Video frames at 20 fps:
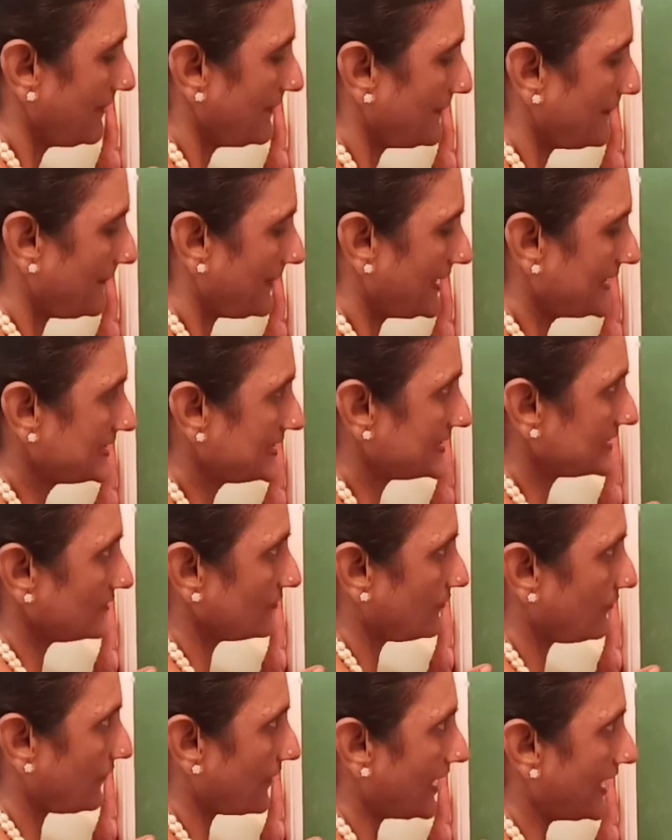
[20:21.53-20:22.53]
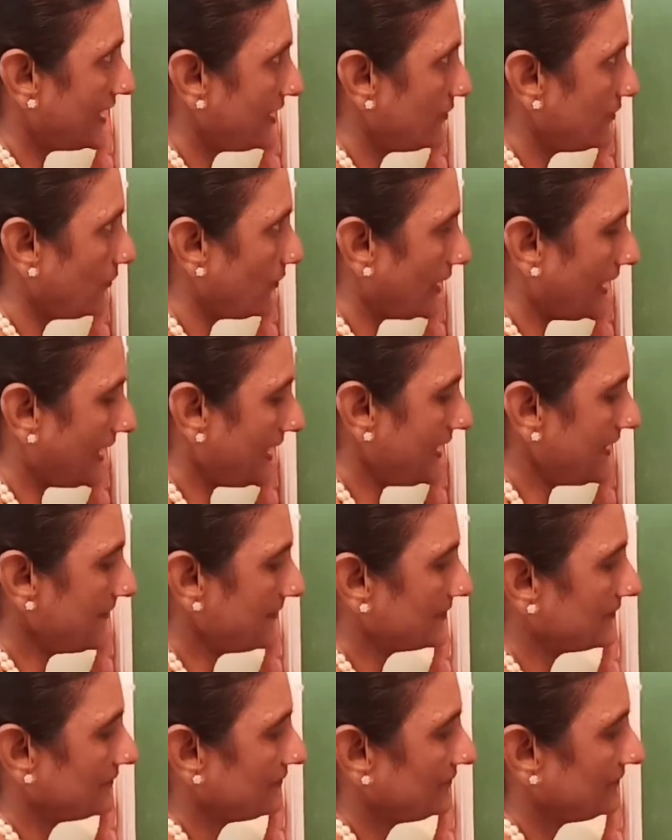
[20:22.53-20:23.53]
plus
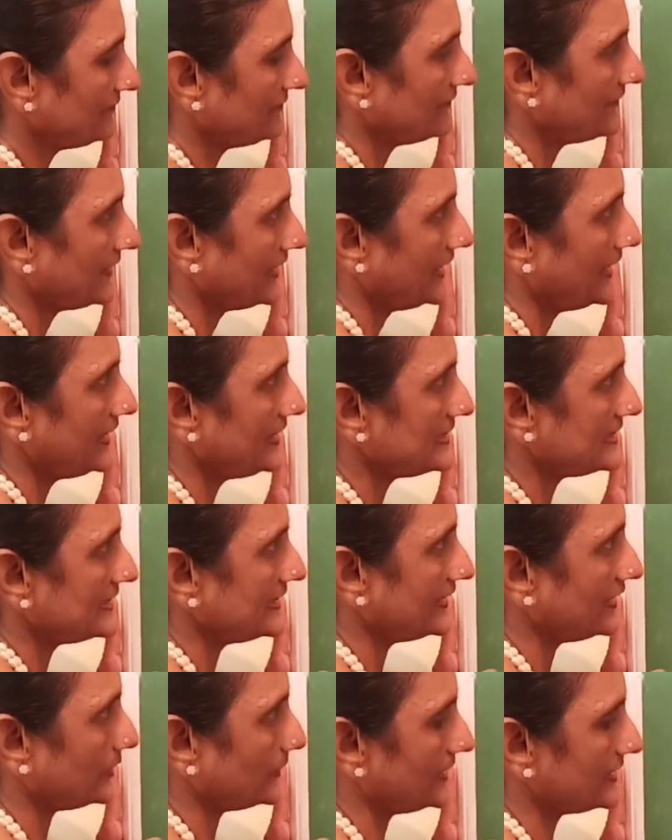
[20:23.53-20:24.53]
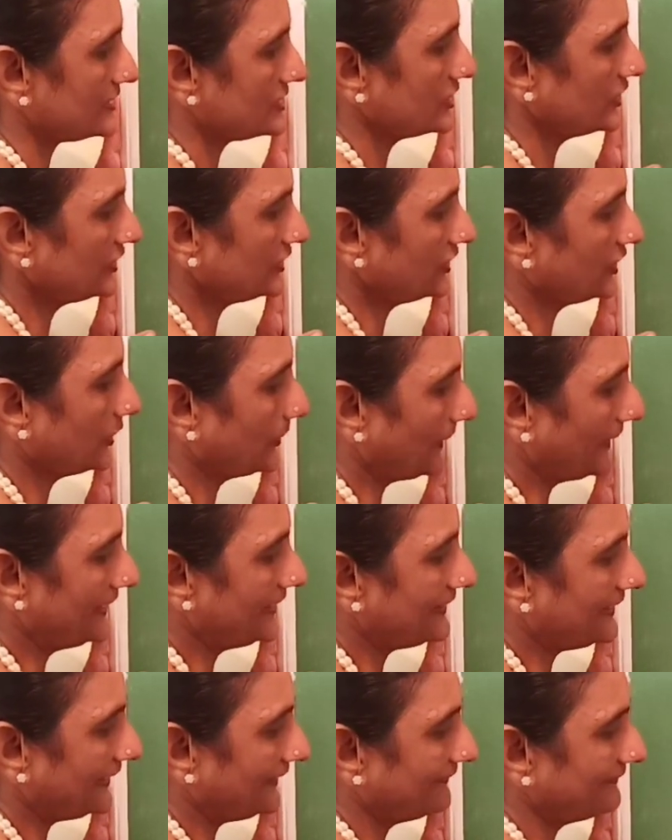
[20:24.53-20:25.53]
5y is equal to
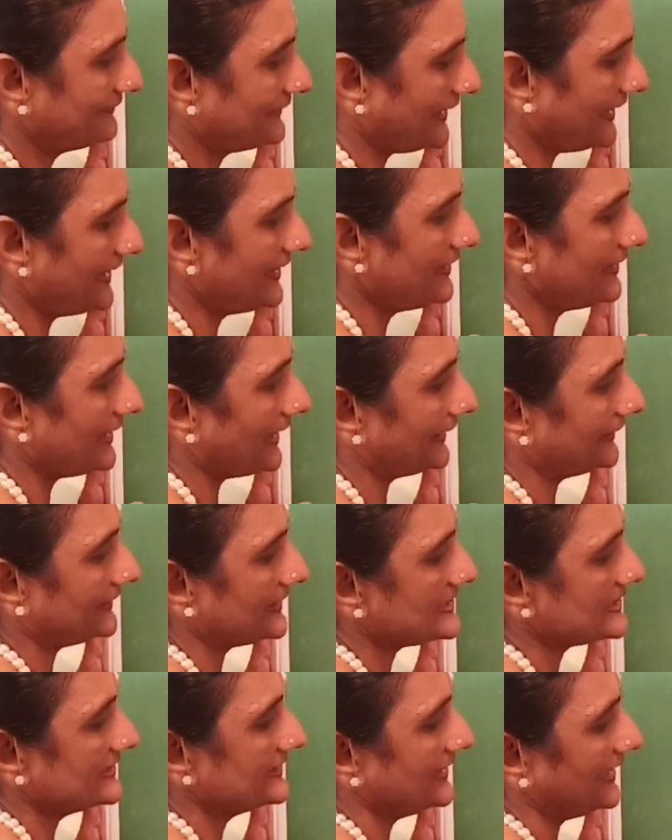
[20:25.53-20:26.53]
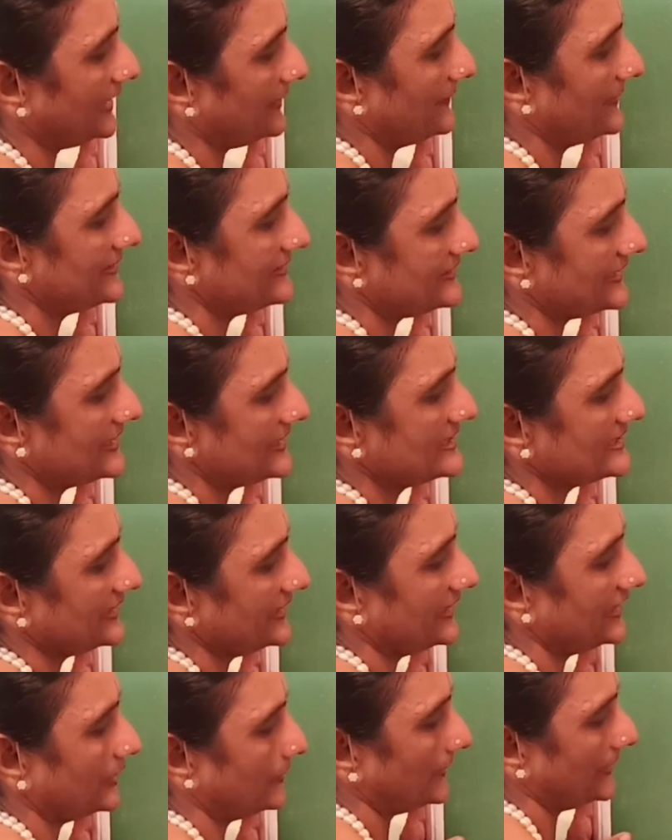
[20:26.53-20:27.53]
23. Let us name it as
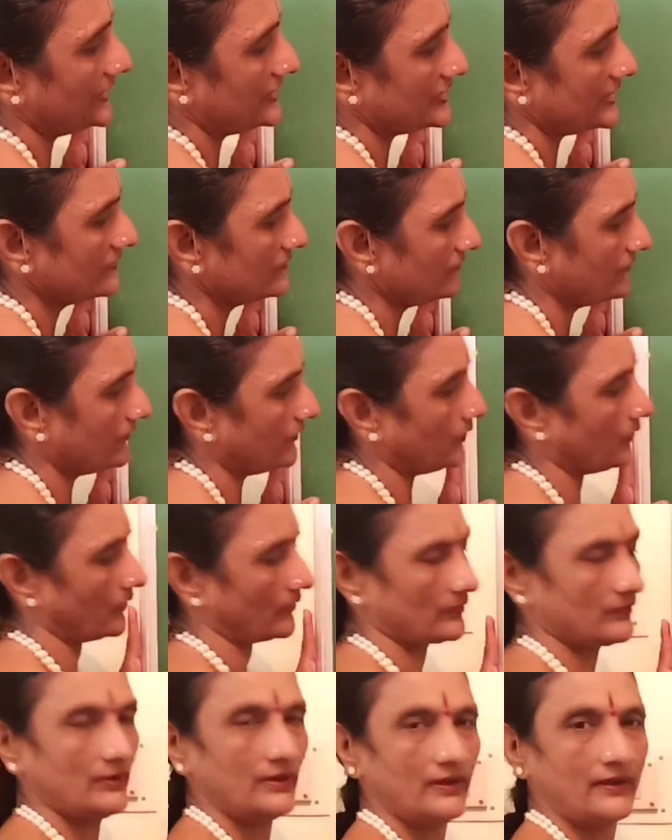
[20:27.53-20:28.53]
equation 4.